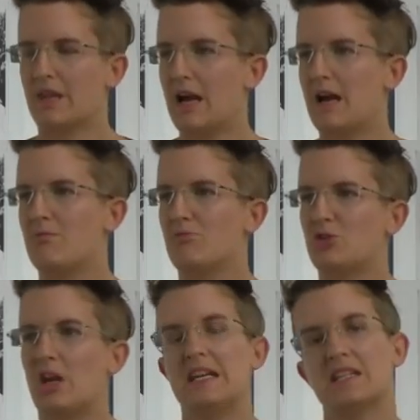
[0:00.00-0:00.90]
Um,
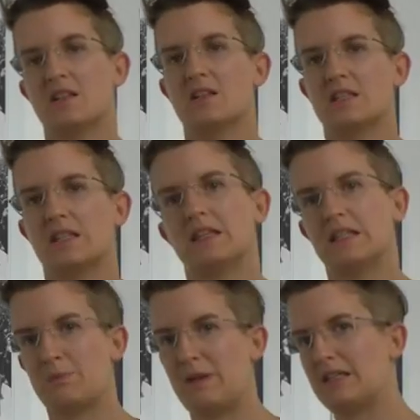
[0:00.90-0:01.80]
so he started
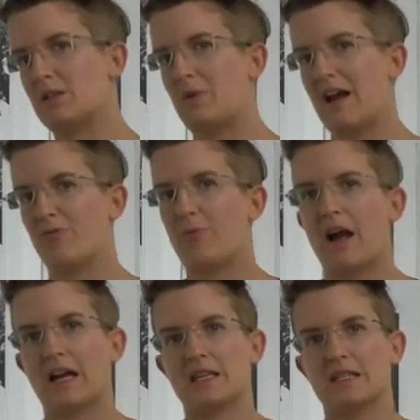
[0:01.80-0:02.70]
this piece that we have
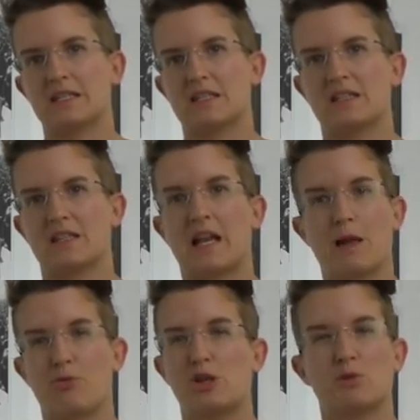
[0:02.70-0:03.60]
behind us that's the
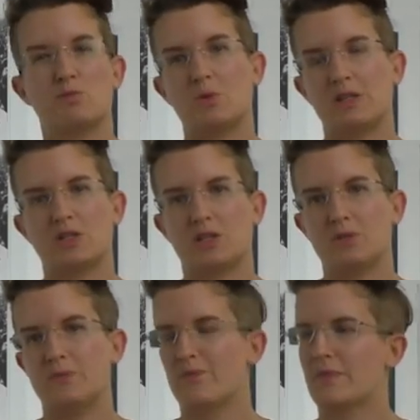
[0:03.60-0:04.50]
collaboration between the
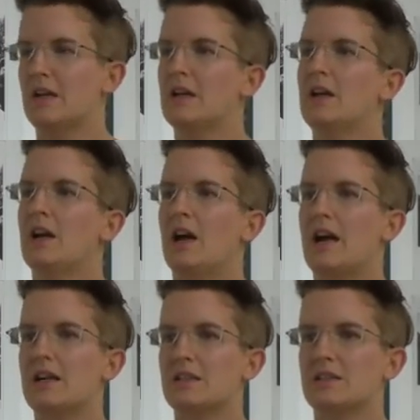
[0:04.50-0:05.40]
two.
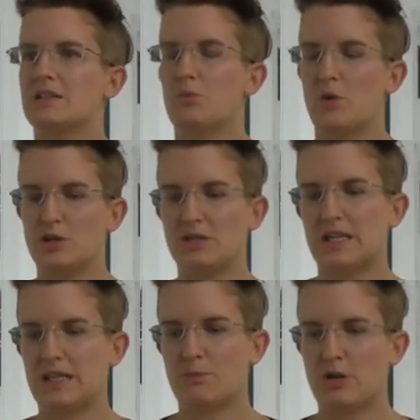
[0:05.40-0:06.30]
And when you
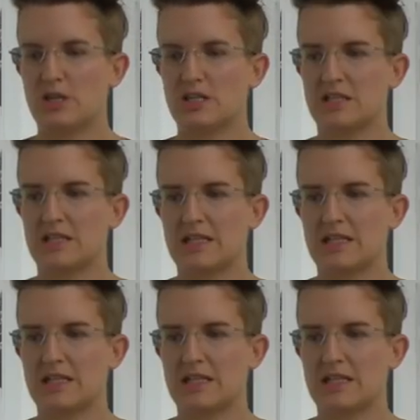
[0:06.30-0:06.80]
see the person